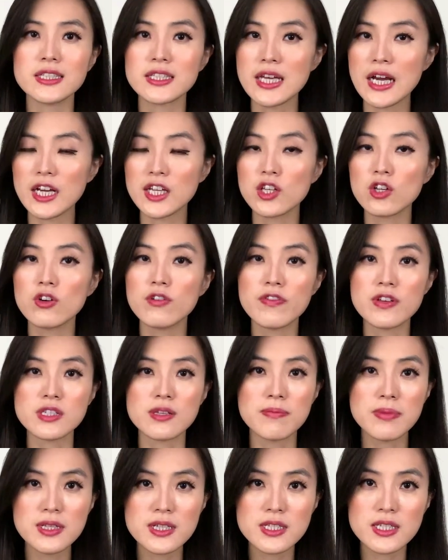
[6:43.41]
technical
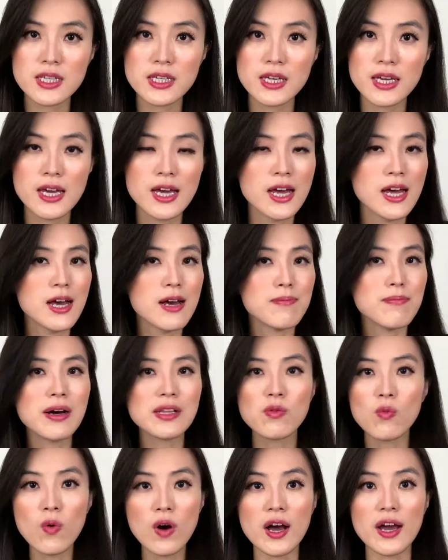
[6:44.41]
feasibility,
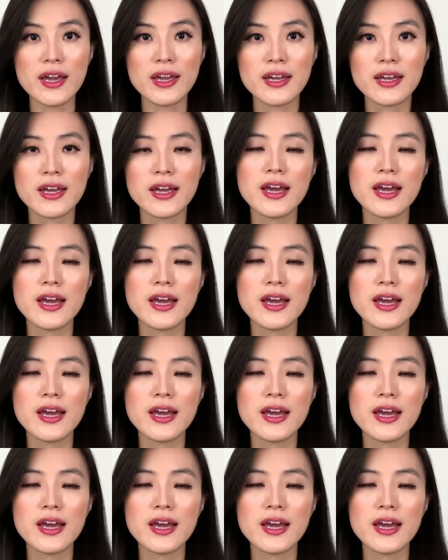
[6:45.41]
but why?